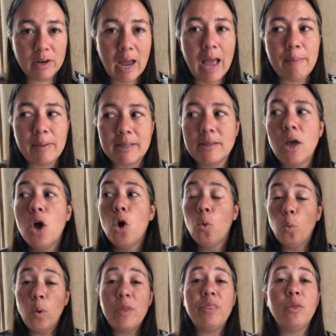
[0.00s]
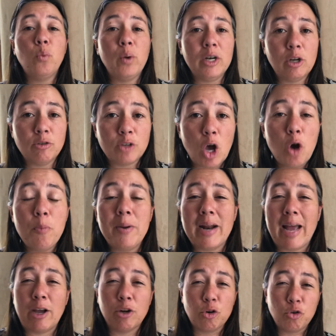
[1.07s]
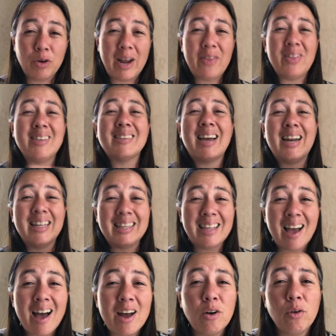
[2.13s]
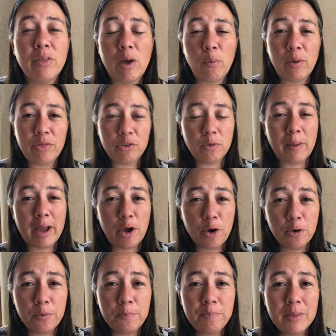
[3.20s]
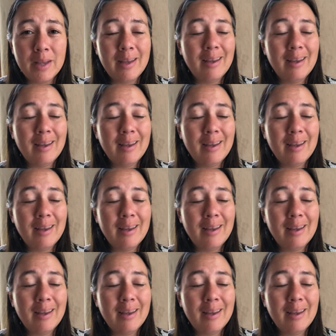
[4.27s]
the time is with the windows open, I could create this kind of tunnel that went through my home.